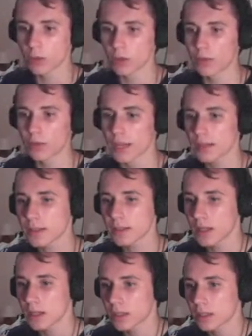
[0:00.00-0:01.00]
blue things.
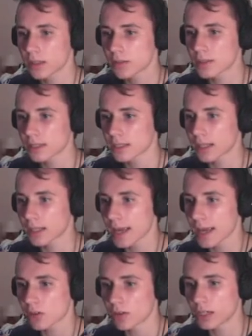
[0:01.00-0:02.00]
There's a
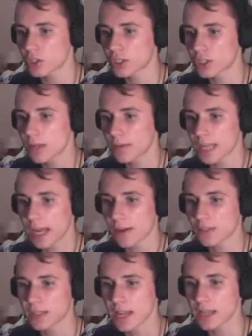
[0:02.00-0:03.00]
collector on each team and they have
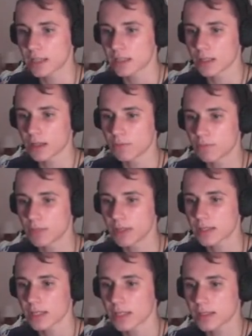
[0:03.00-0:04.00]
to take it to
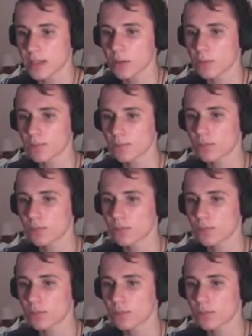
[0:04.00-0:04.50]
these things here.